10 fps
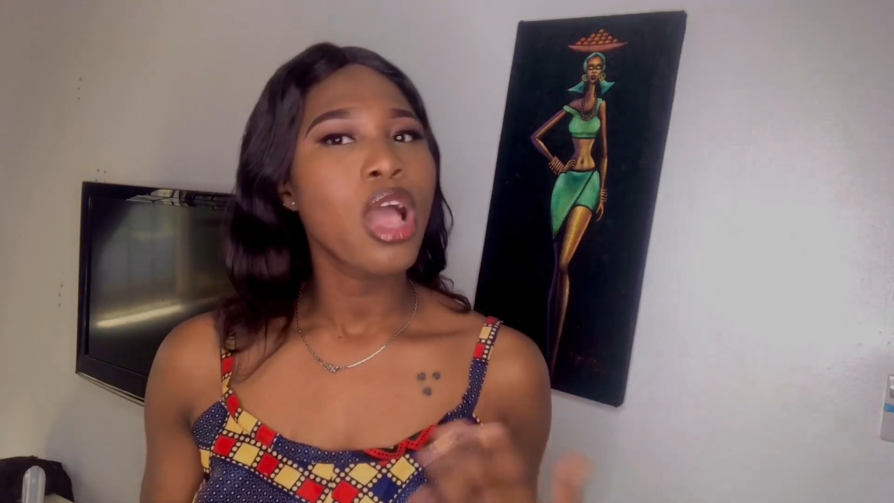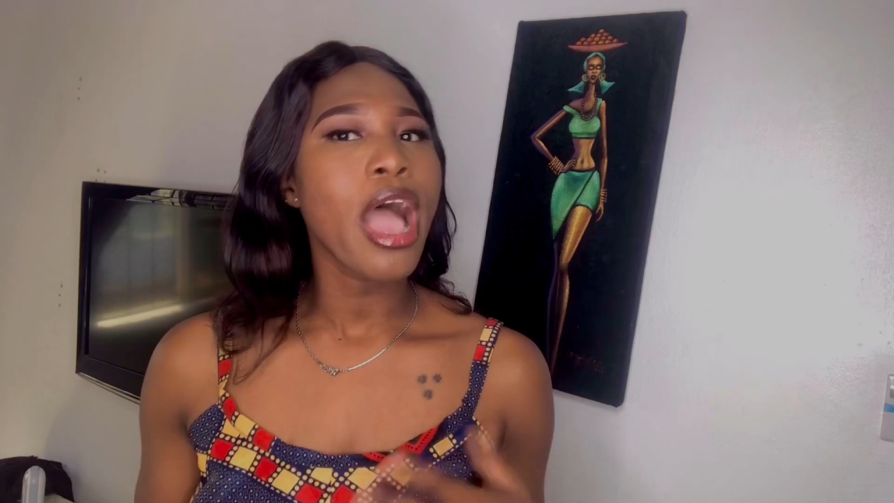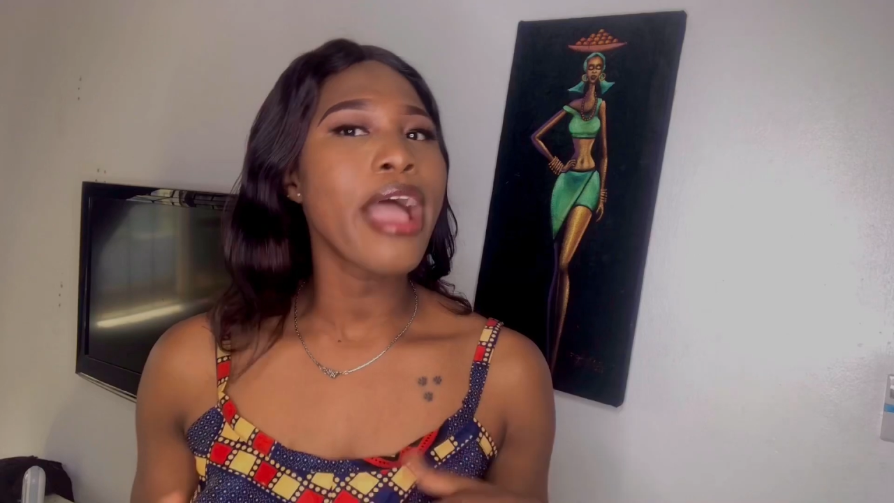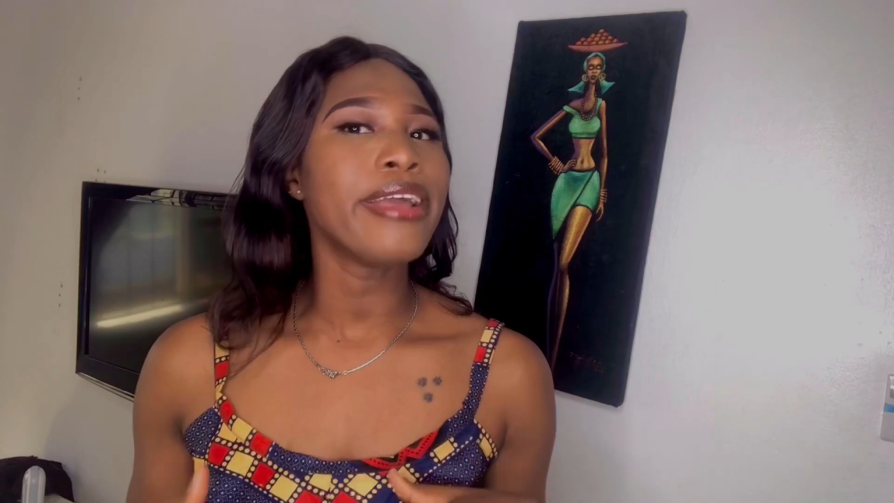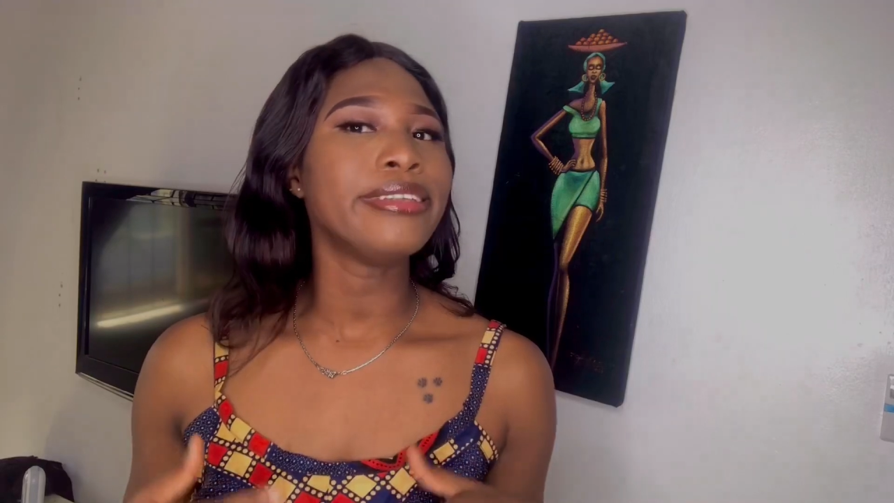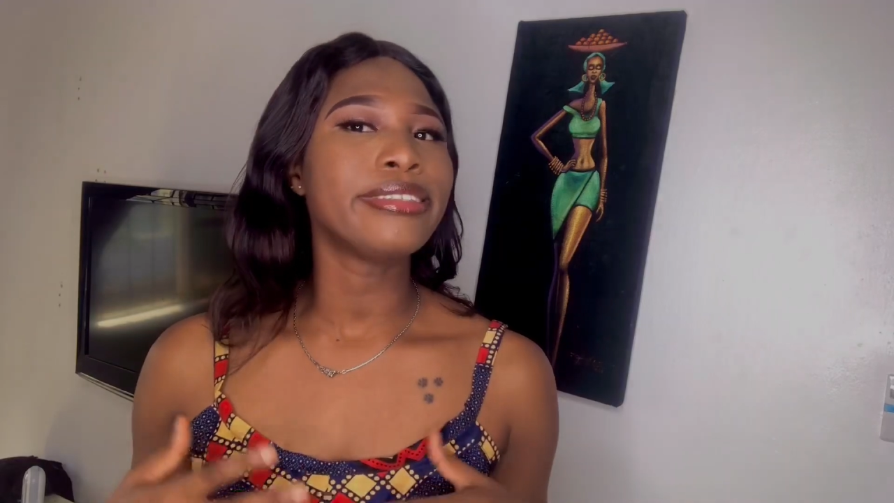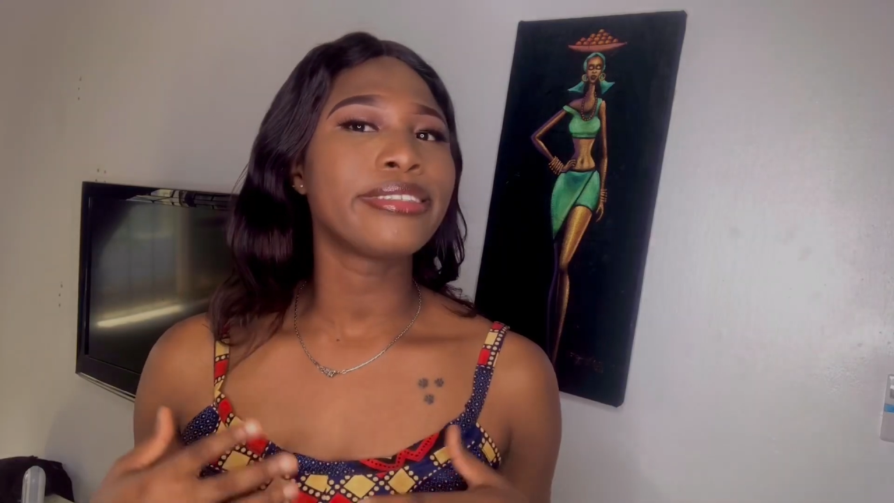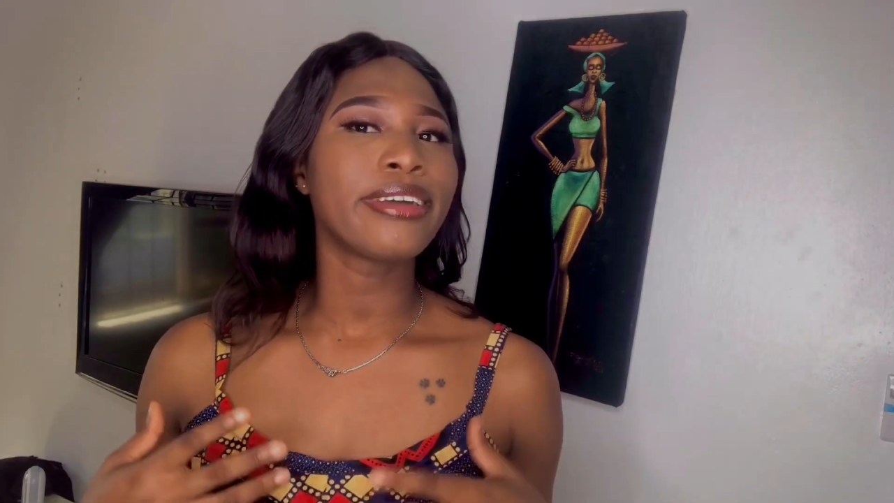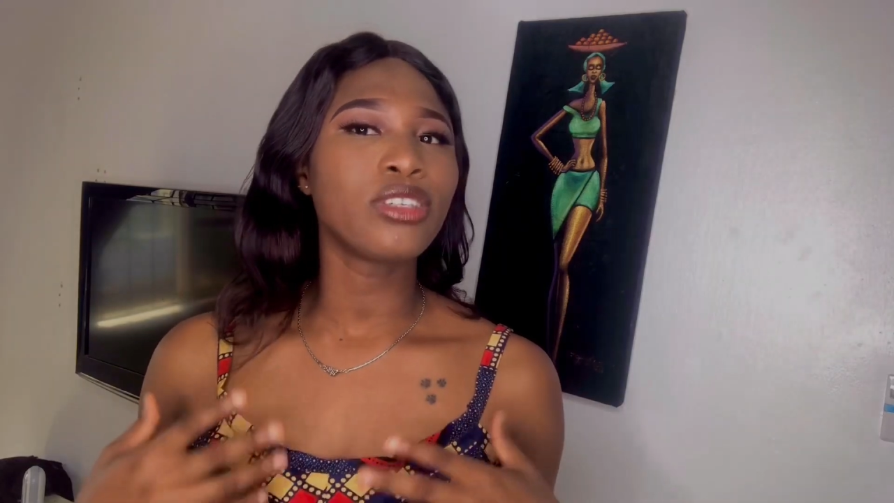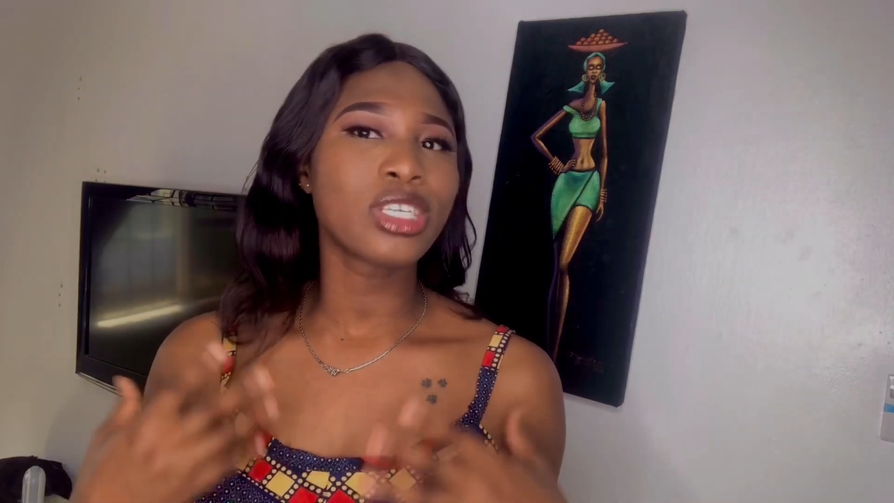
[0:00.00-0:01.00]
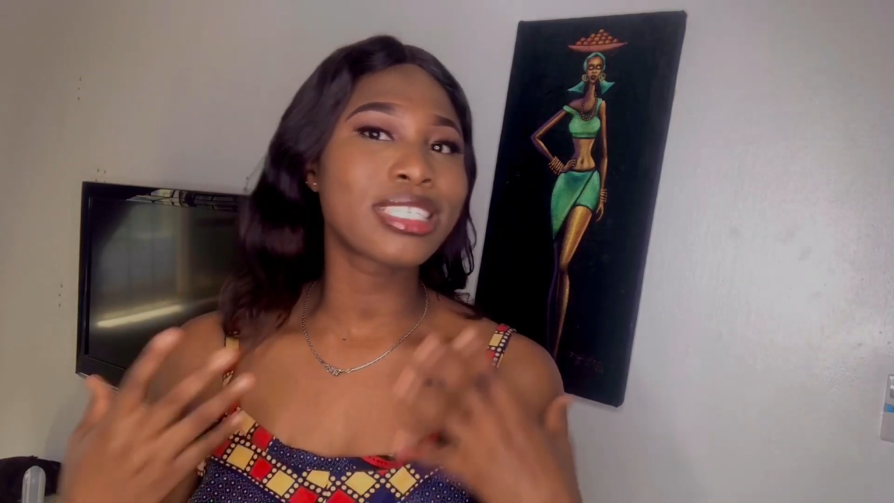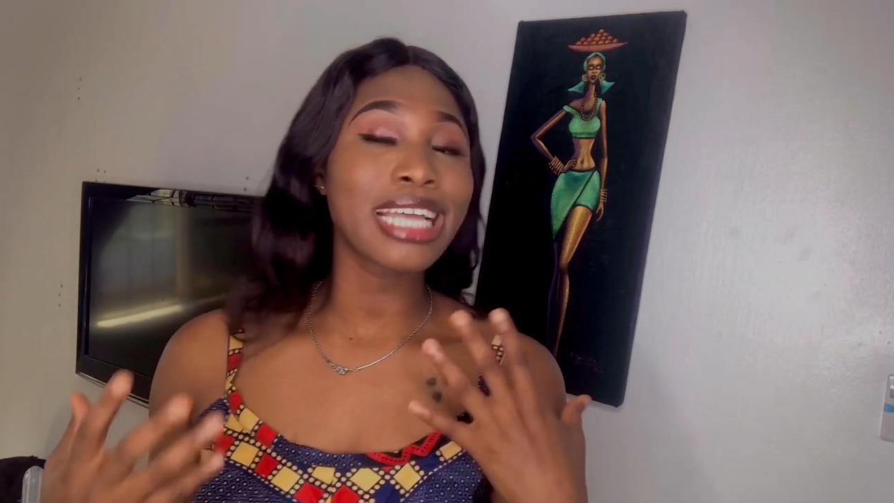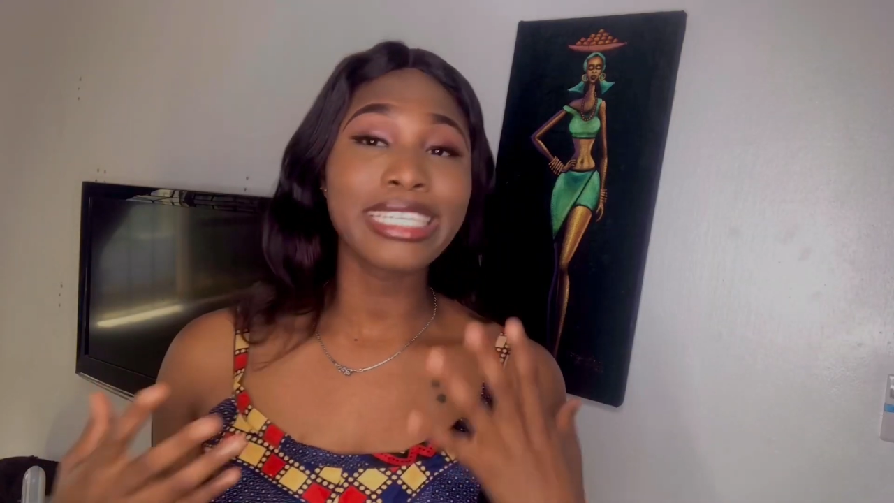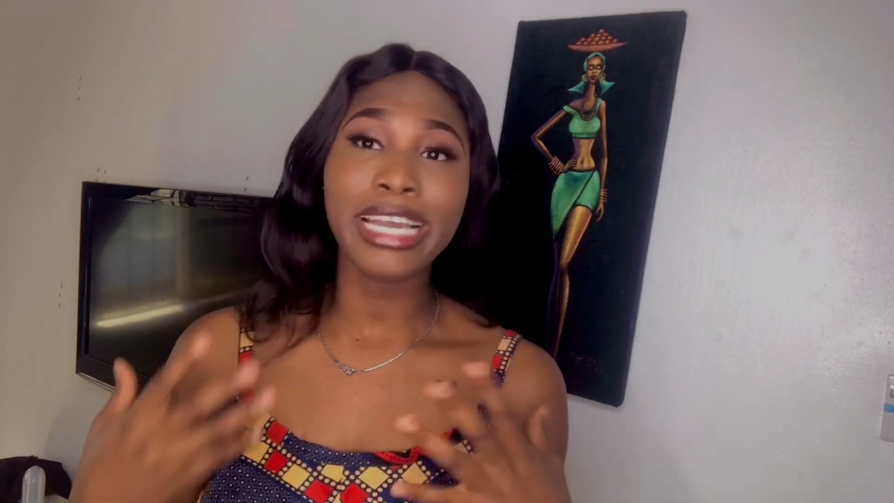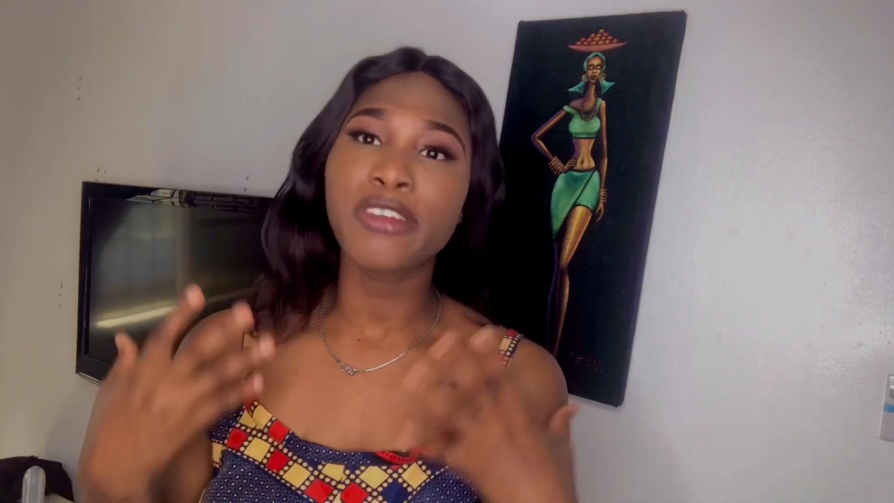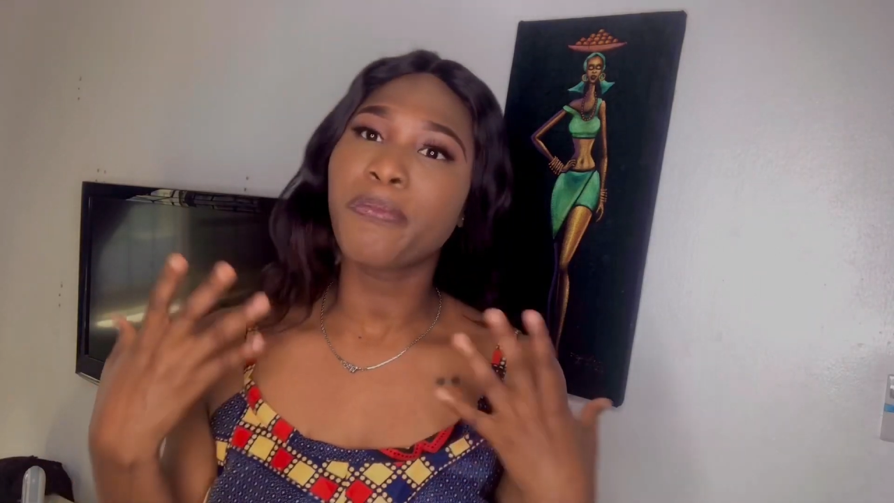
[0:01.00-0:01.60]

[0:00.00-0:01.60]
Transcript: and understand the kind